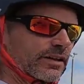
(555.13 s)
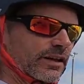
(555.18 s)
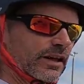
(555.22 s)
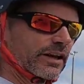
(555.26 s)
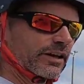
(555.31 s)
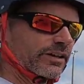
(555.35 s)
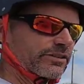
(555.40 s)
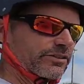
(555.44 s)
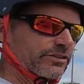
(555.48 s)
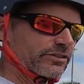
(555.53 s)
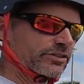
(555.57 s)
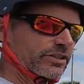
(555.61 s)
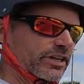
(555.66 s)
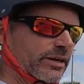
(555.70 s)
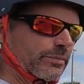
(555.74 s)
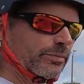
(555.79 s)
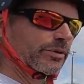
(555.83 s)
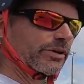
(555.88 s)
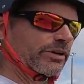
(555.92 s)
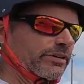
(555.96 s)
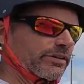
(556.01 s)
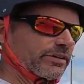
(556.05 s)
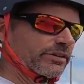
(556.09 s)
I could just keep
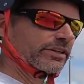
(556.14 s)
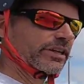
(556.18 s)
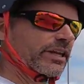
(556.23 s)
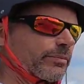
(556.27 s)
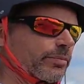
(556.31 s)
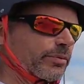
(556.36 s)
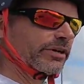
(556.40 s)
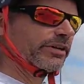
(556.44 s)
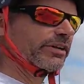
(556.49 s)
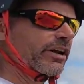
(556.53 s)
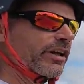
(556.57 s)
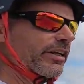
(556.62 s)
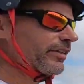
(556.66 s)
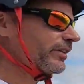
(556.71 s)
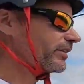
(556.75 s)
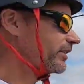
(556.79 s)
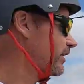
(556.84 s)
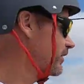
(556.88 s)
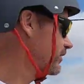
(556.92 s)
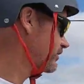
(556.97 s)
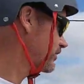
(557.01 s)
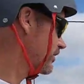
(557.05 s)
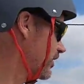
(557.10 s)
it keep it at, op
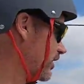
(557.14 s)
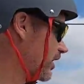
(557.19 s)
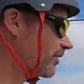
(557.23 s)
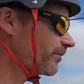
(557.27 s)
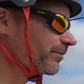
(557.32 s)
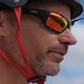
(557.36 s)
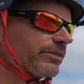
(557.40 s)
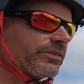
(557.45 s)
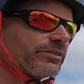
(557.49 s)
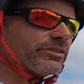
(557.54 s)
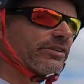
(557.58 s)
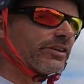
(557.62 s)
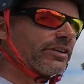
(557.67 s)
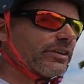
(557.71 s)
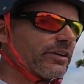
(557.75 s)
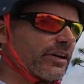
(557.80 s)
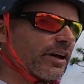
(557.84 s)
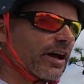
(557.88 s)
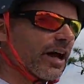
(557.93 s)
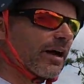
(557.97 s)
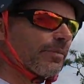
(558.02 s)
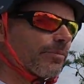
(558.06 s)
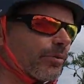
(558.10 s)
at the office and
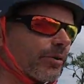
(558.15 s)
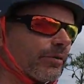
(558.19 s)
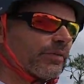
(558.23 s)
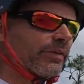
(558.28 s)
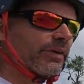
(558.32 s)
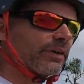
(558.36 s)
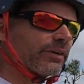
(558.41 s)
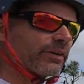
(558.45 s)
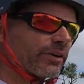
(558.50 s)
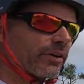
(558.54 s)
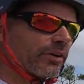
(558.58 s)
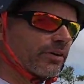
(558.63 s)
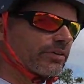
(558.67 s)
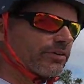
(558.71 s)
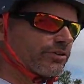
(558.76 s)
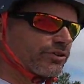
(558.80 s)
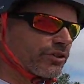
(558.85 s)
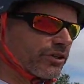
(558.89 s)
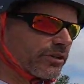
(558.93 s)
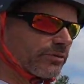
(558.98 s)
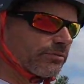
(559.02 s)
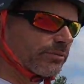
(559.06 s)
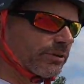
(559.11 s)
uh, hop on there, go to the
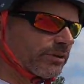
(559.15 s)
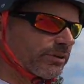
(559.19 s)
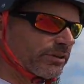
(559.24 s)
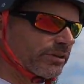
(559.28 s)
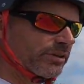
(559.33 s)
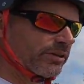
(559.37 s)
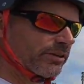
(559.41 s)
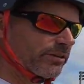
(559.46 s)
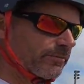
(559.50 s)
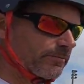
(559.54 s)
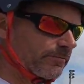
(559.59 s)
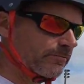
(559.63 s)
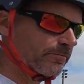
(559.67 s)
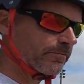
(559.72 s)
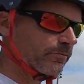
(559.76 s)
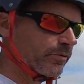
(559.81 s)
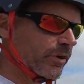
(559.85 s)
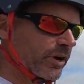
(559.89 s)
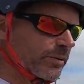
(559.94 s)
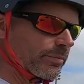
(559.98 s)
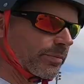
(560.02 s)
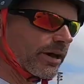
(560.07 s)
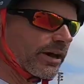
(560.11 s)
gym, and uh,
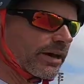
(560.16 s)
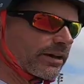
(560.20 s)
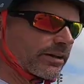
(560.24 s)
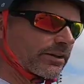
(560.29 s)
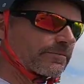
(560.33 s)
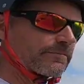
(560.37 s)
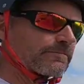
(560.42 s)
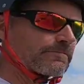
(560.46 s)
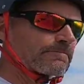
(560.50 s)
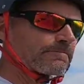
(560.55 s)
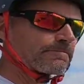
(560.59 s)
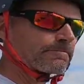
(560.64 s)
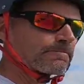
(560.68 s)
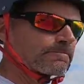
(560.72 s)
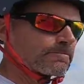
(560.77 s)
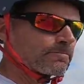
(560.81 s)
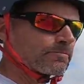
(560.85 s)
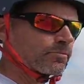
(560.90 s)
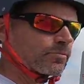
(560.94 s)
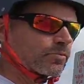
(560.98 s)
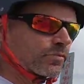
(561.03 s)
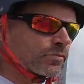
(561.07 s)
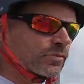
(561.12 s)
ride it back.
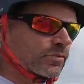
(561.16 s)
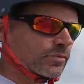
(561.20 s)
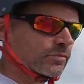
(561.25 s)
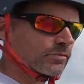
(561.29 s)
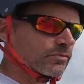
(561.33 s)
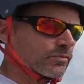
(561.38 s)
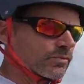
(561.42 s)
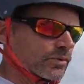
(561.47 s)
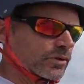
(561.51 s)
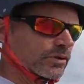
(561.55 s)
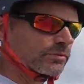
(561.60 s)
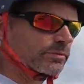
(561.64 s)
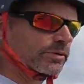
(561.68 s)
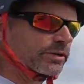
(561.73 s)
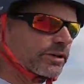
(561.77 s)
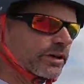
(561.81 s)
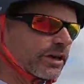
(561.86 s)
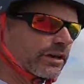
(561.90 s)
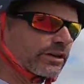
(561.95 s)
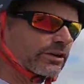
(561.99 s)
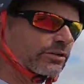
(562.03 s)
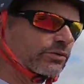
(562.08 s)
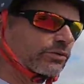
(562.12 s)
It'd be
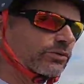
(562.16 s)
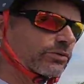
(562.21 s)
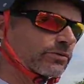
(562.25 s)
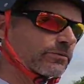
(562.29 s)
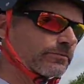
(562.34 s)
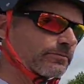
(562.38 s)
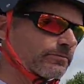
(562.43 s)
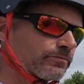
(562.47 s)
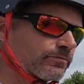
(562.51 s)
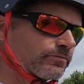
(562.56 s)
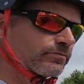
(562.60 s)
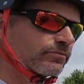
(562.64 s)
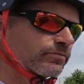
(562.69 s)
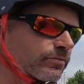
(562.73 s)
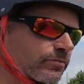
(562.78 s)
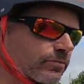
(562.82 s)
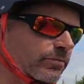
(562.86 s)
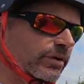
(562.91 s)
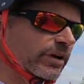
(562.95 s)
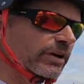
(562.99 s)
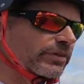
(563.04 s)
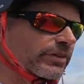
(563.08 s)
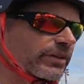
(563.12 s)
kind of cool.
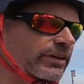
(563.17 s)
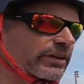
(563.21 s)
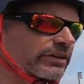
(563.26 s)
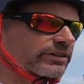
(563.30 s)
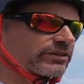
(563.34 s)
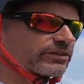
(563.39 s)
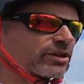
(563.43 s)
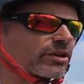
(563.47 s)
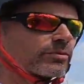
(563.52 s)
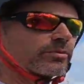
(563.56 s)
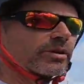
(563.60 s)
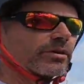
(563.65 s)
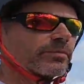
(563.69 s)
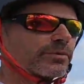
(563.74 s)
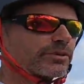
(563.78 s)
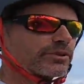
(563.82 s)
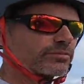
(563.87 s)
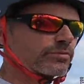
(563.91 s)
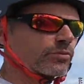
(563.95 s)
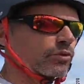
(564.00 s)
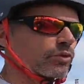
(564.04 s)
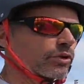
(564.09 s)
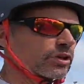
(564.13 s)
But I think it's going to be a
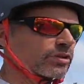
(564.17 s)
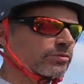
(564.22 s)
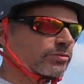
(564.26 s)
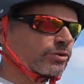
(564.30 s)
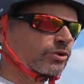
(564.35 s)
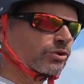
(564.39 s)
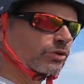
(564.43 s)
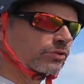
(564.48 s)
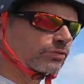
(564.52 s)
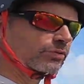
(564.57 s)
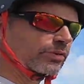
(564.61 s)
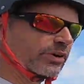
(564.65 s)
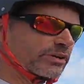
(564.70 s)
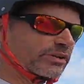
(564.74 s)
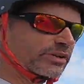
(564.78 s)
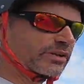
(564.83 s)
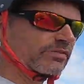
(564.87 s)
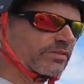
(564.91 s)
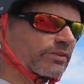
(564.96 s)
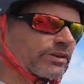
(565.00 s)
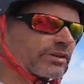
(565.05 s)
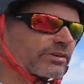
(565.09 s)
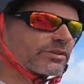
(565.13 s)
much more commuter-friendly
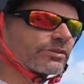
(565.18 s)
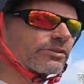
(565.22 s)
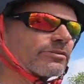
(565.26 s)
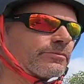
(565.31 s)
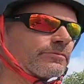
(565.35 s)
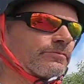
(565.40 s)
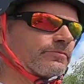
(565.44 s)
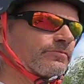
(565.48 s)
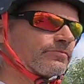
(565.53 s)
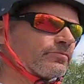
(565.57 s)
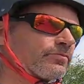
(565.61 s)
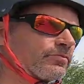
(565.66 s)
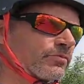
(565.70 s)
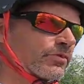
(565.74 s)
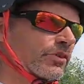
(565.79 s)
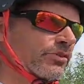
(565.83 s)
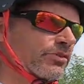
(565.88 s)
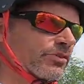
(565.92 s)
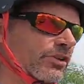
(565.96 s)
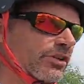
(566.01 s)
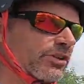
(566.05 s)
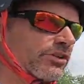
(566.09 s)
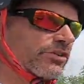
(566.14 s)
vehicle.
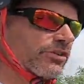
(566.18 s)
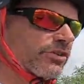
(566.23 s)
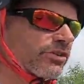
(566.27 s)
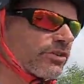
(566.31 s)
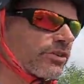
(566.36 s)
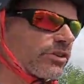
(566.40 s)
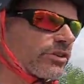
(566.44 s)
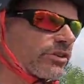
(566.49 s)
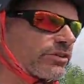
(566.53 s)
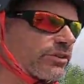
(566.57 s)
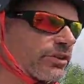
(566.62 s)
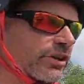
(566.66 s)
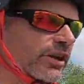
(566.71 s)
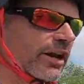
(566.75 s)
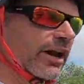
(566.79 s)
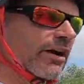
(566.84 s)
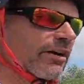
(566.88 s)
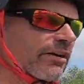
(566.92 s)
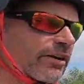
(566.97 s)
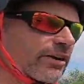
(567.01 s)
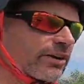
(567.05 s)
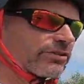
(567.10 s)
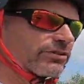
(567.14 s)
It's easier to, to
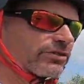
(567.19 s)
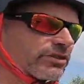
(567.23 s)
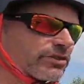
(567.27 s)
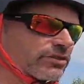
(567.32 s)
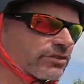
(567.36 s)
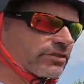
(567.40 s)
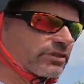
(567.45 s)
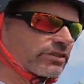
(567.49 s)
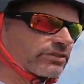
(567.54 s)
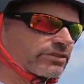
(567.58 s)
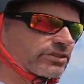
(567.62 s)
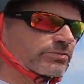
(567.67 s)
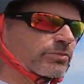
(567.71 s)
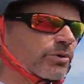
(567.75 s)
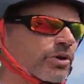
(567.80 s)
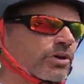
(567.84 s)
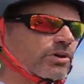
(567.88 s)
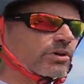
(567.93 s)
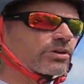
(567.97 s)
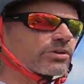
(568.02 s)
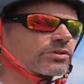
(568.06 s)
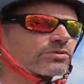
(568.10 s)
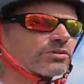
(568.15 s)
carry because it's
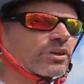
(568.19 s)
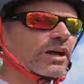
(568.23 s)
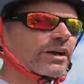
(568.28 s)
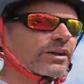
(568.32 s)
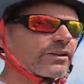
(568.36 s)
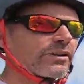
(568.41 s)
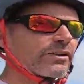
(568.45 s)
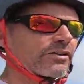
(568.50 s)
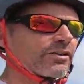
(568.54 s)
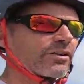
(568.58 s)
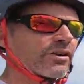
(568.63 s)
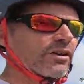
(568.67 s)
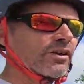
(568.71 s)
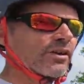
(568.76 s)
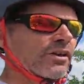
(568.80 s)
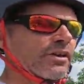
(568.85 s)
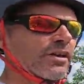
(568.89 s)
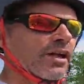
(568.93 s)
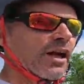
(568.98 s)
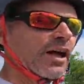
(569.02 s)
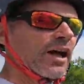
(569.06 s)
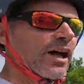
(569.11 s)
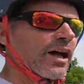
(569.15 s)
smaller, lighter,
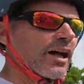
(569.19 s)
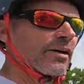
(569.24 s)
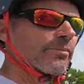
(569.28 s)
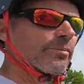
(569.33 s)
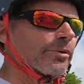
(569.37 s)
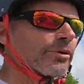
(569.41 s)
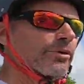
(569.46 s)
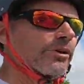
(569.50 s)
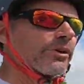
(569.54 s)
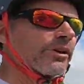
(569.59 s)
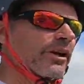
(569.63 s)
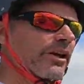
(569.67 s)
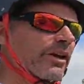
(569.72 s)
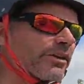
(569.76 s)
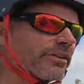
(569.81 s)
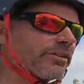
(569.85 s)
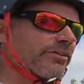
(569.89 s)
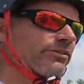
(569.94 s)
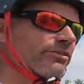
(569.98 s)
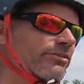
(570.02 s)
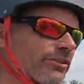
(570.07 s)
uh, built-in handle.